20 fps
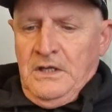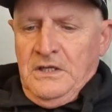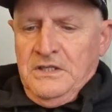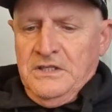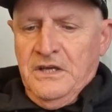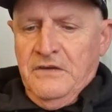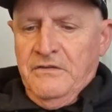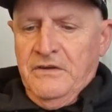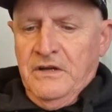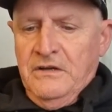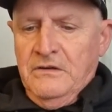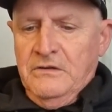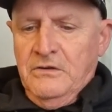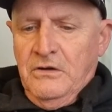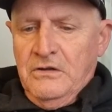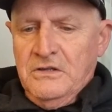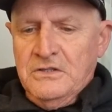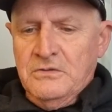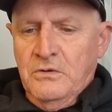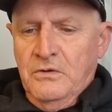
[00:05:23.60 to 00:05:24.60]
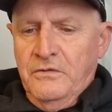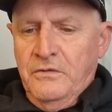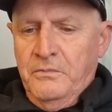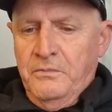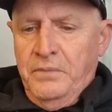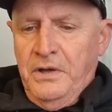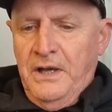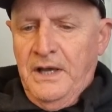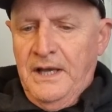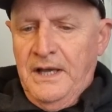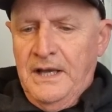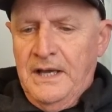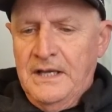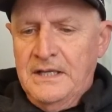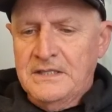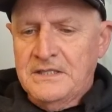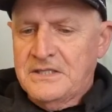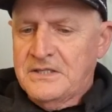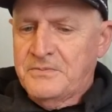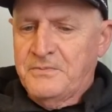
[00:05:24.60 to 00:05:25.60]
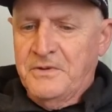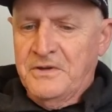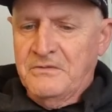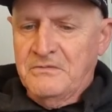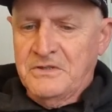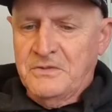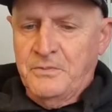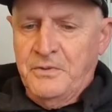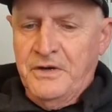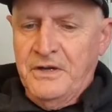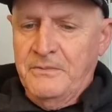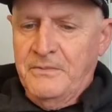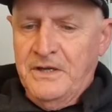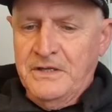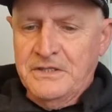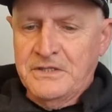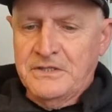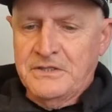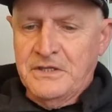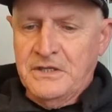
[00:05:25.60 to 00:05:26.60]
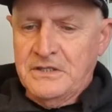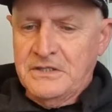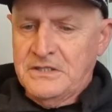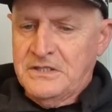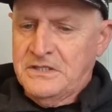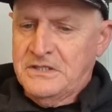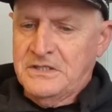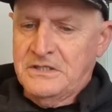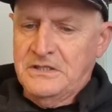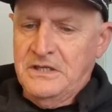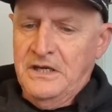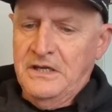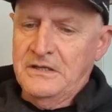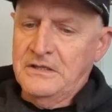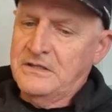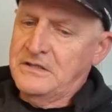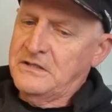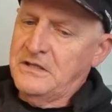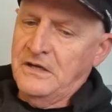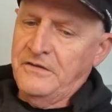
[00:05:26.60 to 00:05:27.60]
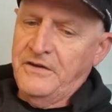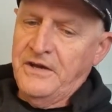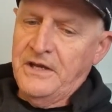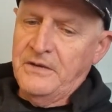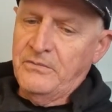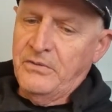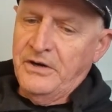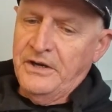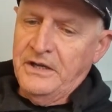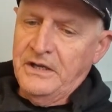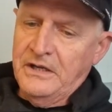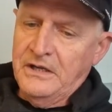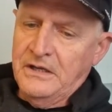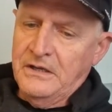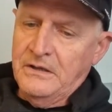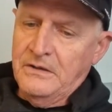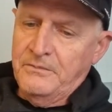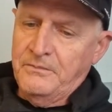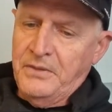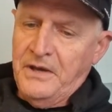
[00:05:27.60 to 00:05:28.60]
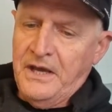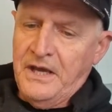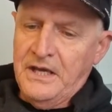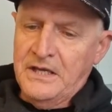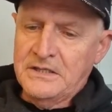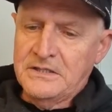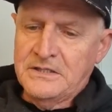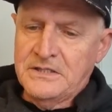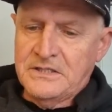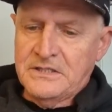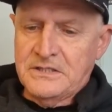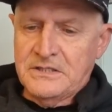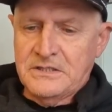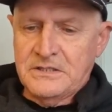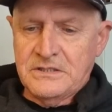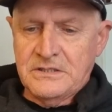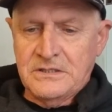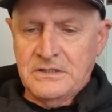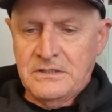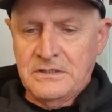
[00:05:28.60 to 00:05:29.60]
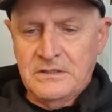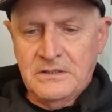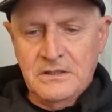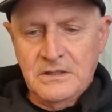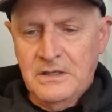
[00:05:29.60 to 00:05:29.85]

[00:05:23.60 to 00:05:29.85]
$700 worth of parts, but it was pretty much just standard stuff: handbrake pads,